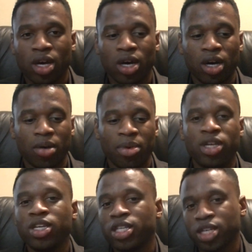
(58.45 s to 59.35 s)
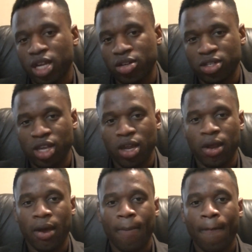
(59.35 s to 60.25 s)
And you need to understand
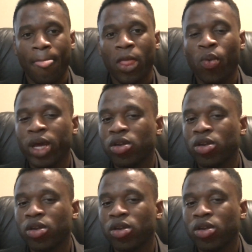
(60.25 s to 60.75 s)
that. Weight